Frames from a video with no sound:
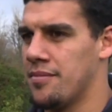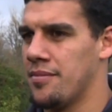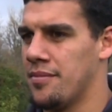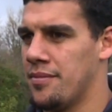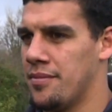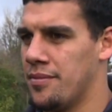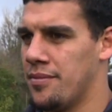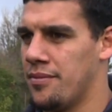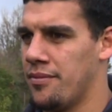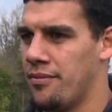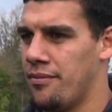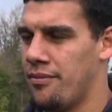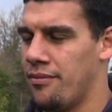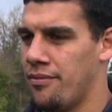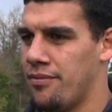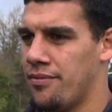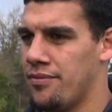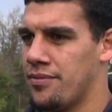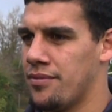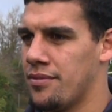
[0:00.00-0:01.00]
I want the
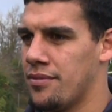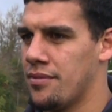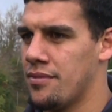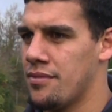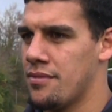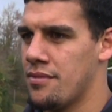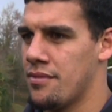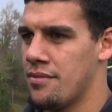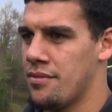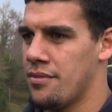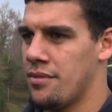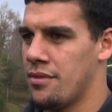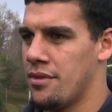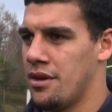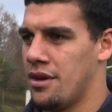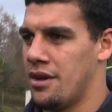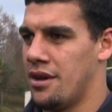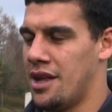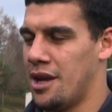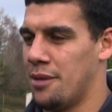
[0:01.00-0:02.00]
crowds to be coming along with us.
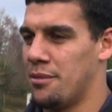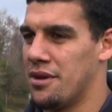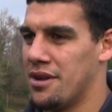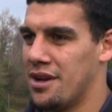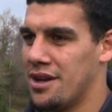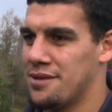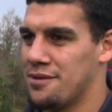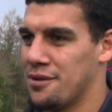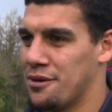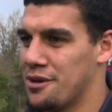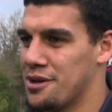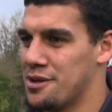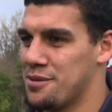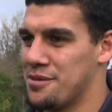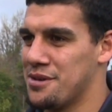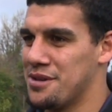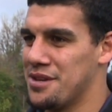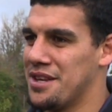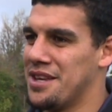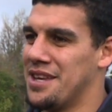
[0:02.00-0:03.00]
That'd be nice for
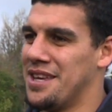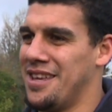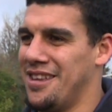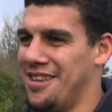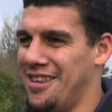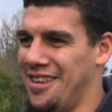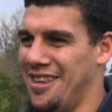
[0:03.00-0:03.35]
Christmas.